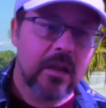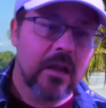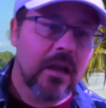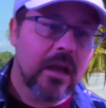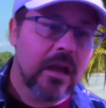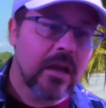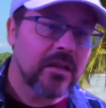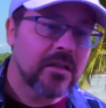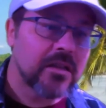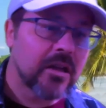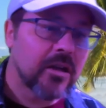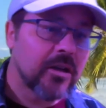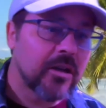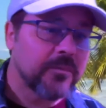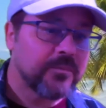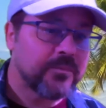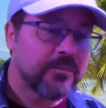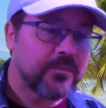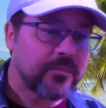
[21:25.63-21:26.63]
And so
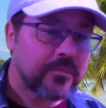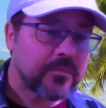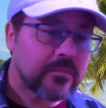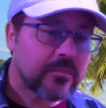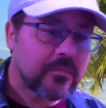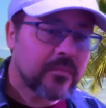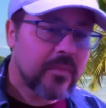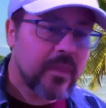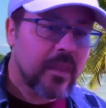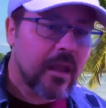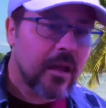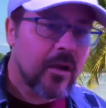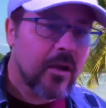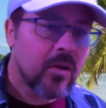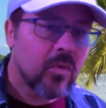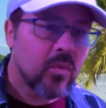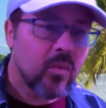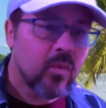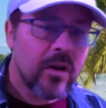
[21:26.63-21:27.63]

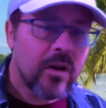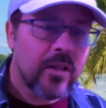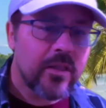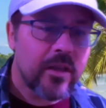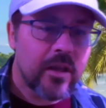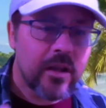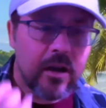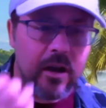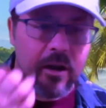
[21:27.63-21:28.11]
one of the